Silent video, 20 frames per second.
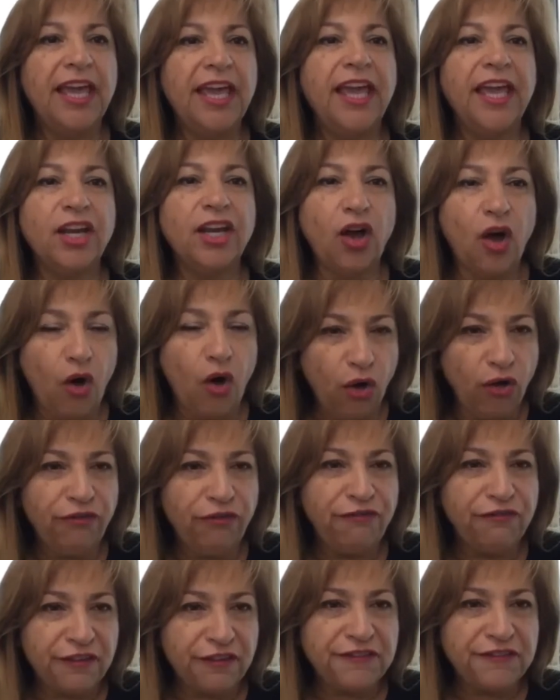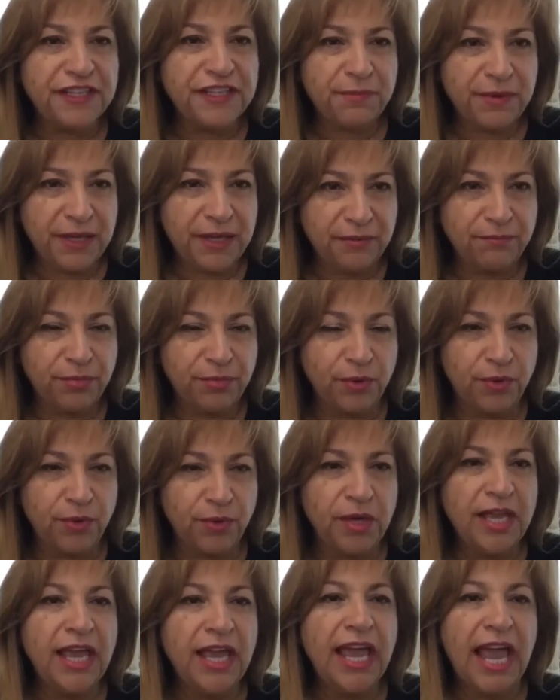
and all 50 people